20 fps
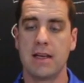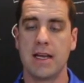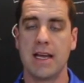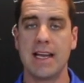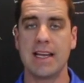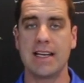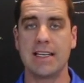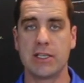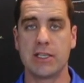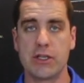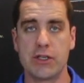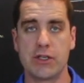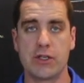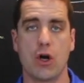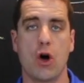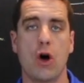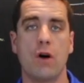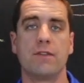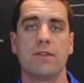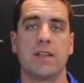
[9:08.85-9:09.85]
It
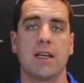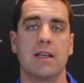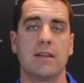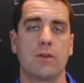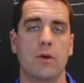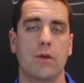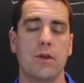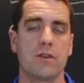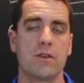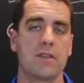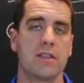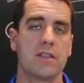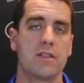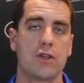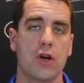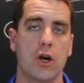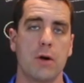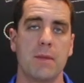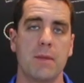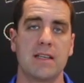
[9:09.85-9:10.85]
dissolves it. So there's this
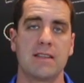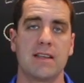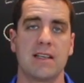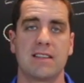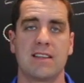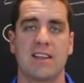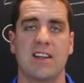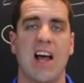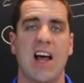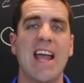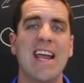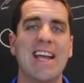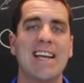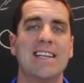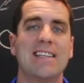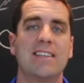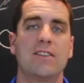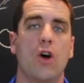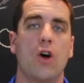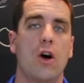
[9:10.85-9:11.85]
term that says
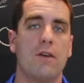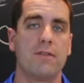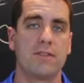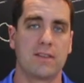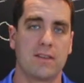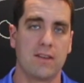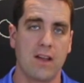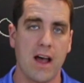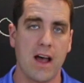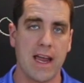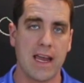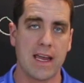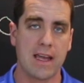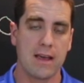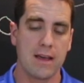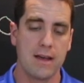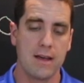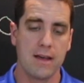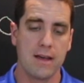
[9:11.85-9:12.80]
like dissolves like.